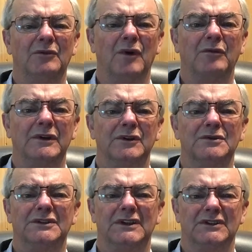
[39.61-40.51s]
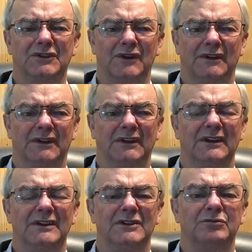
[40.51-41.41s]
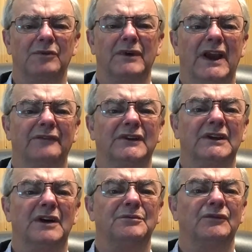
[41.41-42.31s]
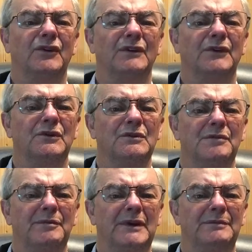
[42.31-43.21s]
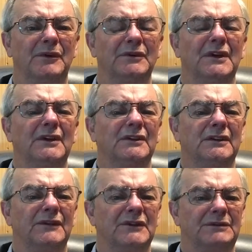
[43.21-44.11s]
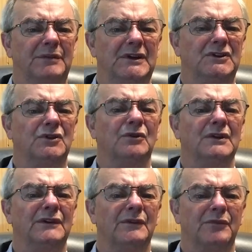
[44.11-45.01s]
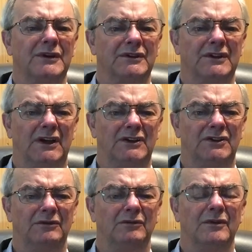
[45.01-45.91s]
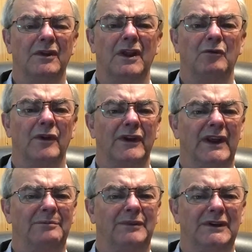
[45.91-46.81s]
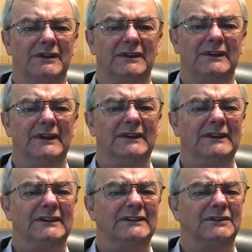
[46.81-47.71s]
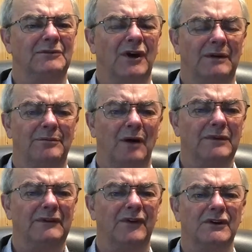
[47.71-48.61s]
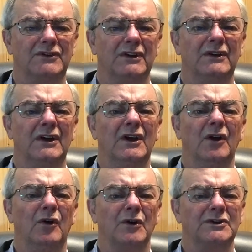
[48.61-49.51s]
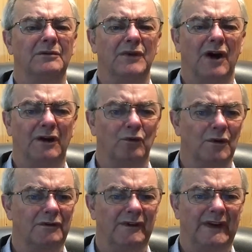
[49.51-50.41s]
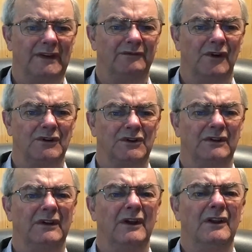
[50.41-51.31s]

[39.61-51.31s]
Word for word: What we do see as threatening is when we have to get up in front of a group of people to give a speech or give a presentation, whether that be uh, some kind of public function or some kind of work related function.